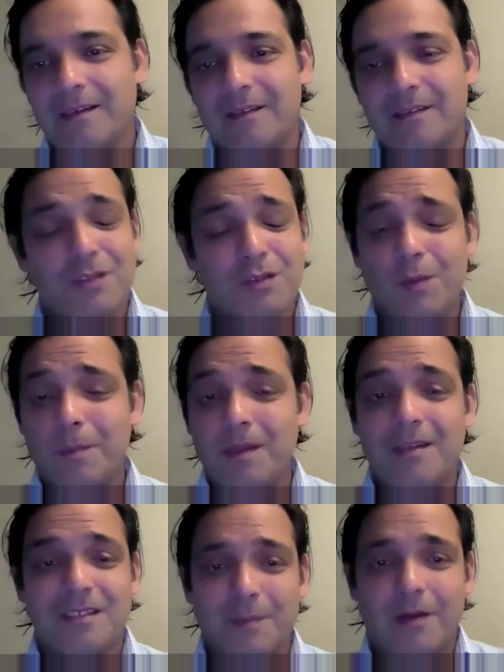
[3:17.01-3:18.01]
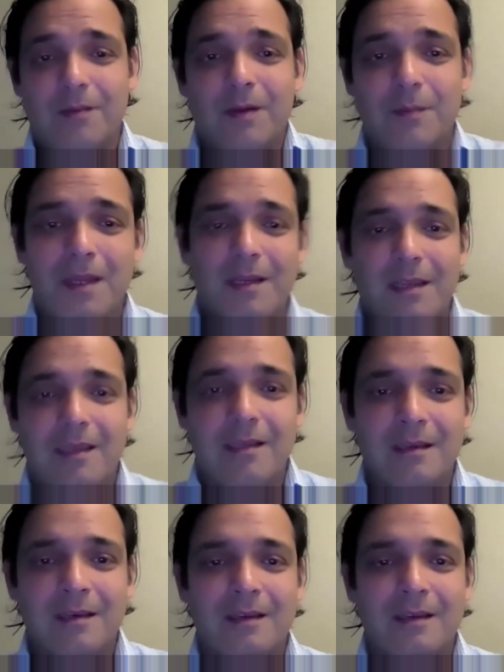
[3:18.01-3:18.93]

And there's a tremendous amount of unmet need.